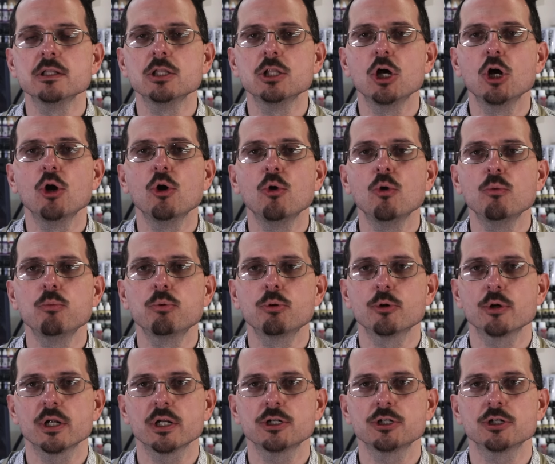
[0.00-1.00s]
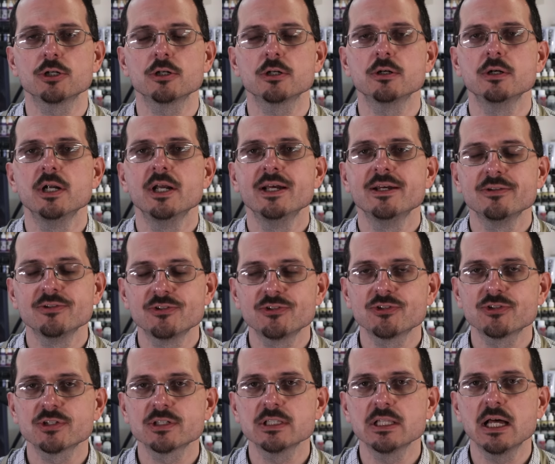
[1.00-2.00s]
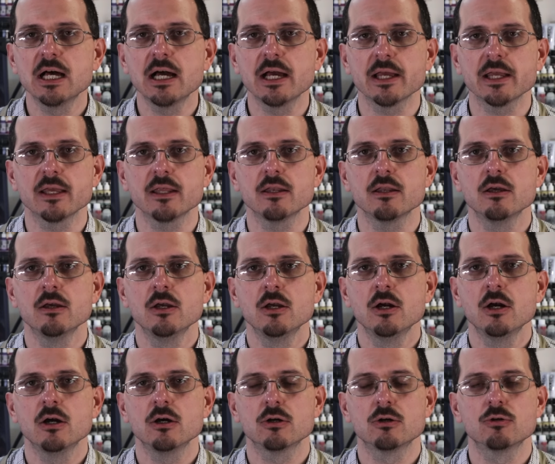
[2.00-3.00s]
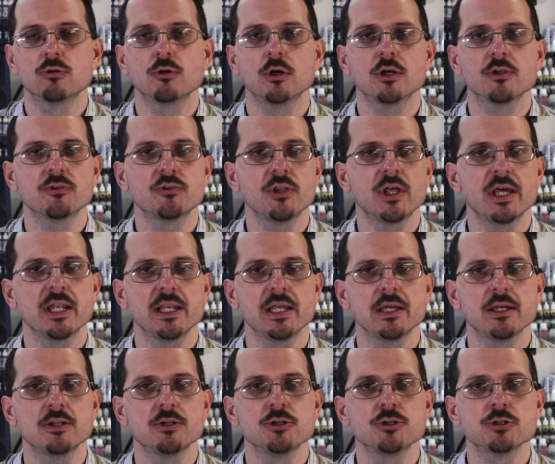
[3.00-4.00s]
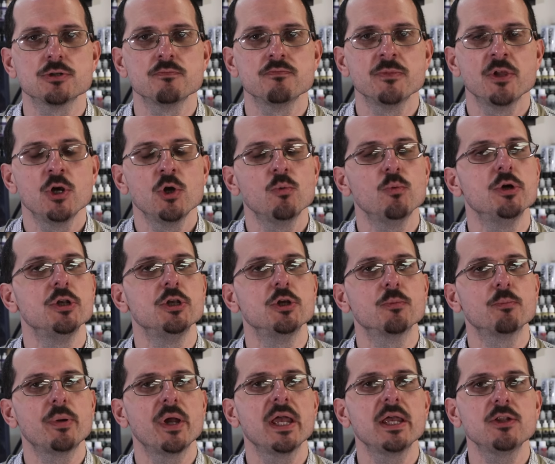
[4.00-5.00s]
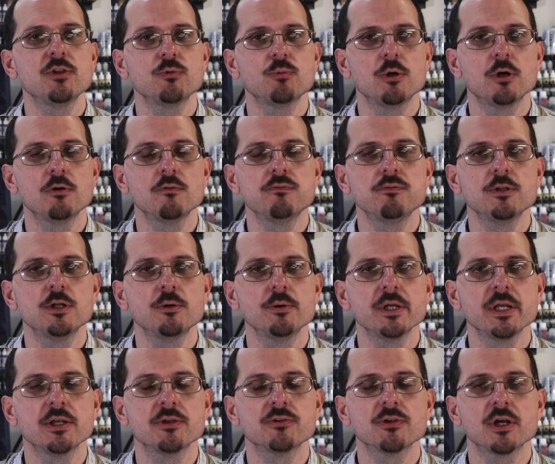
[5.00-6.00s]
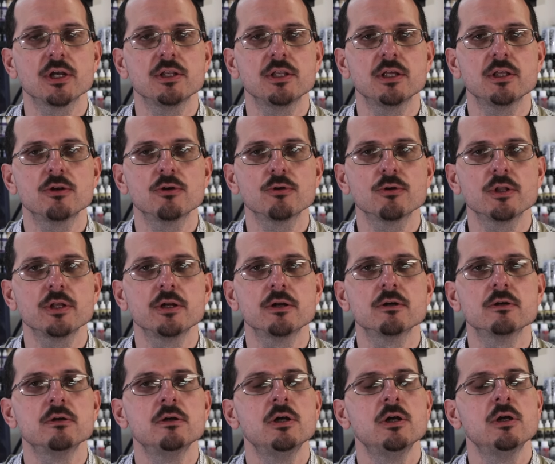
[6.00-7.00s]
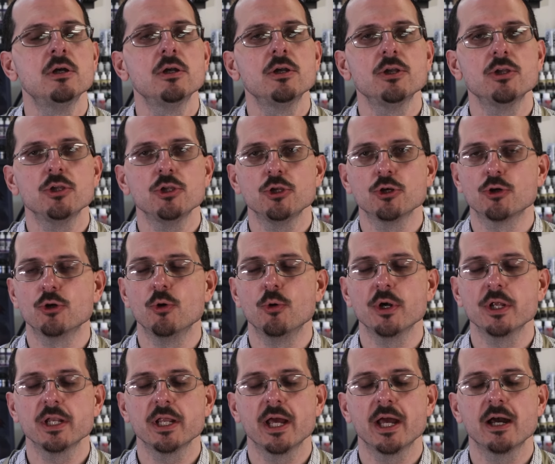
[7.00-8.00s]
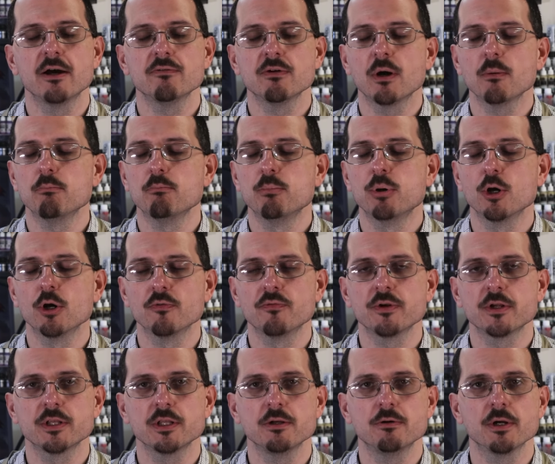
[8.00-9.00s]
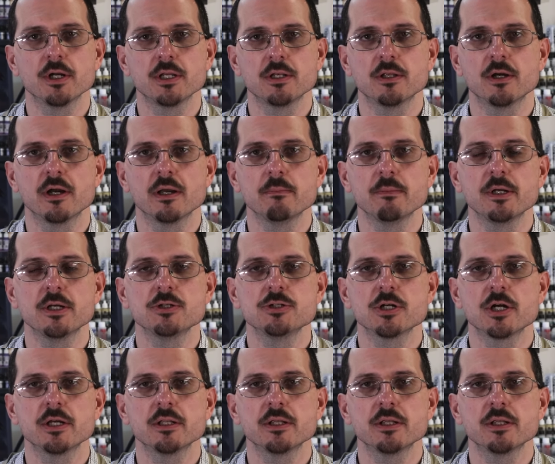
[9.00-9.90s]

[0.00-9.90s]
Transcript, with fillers: low pressure slide across that edge. When your paint's well flowing, as I did earlier, you're going to have a perfectly great time edge